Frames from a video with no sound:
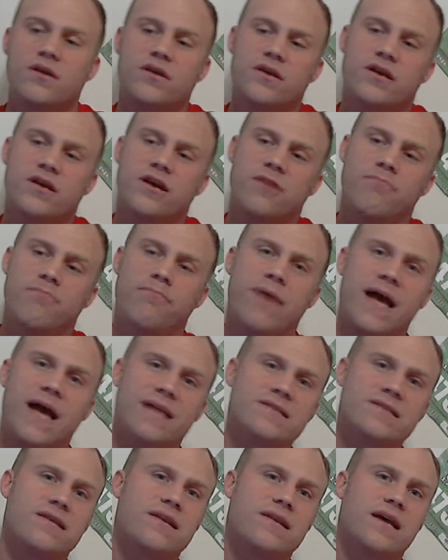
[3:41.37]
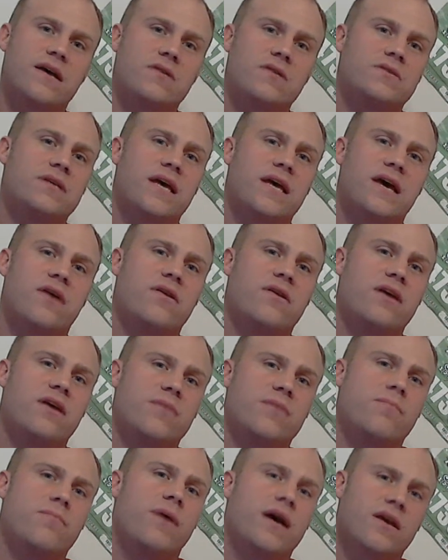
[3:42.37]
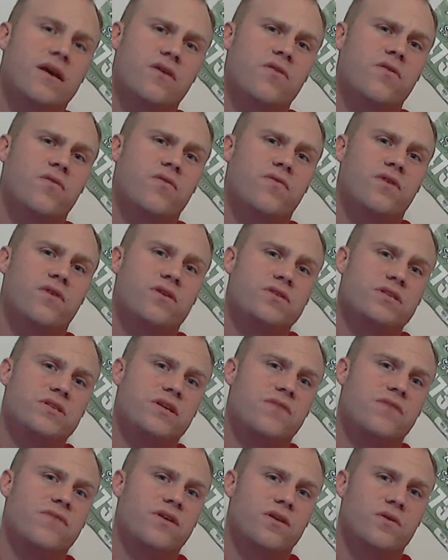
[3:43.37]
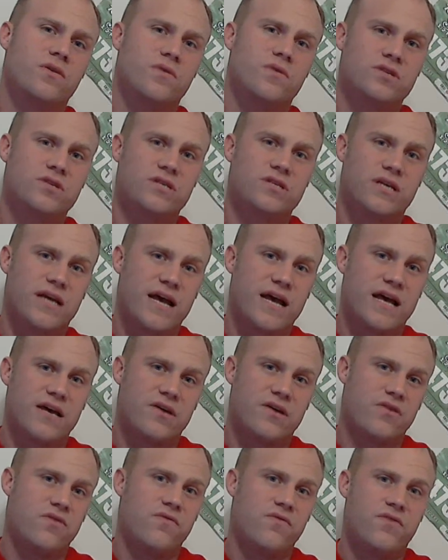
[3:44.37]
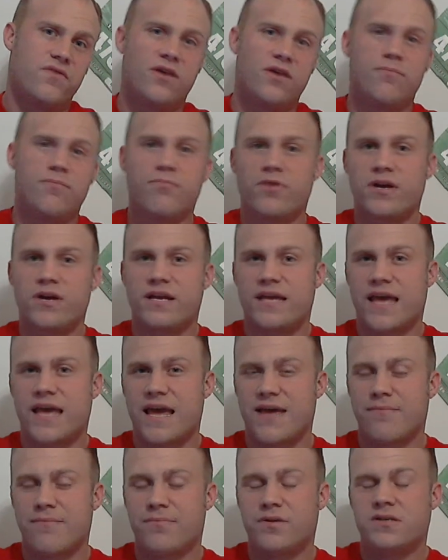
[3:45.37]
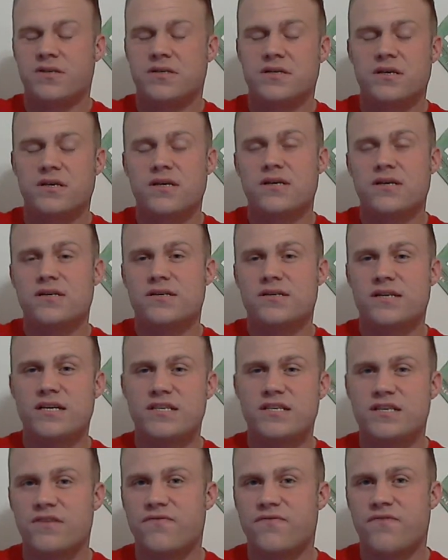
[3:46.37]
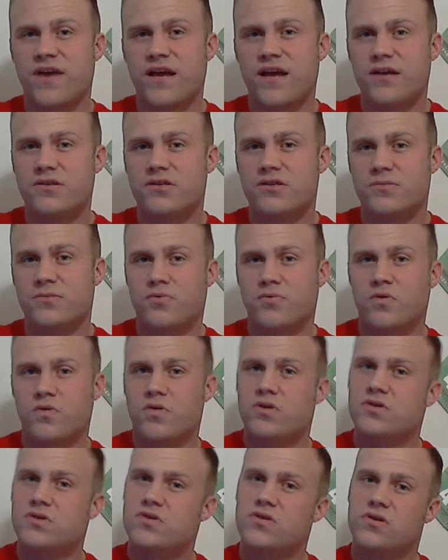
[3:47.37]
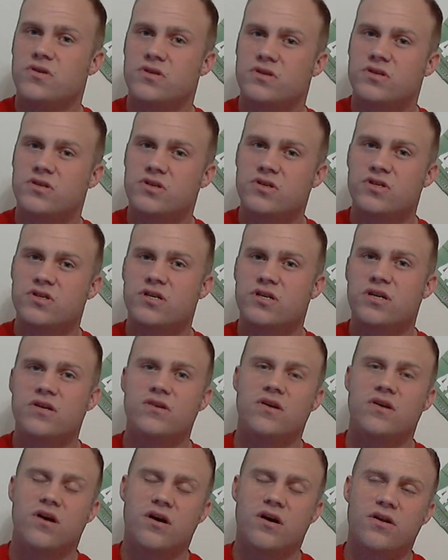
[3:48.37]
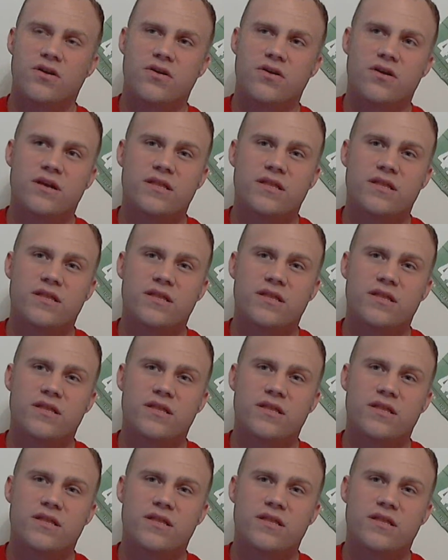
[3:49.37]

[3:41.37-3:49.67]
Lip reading: You come back to downtown, head by University of Illinois Chicago, very pretty campus. Decent fan support, so they're still cheering you on.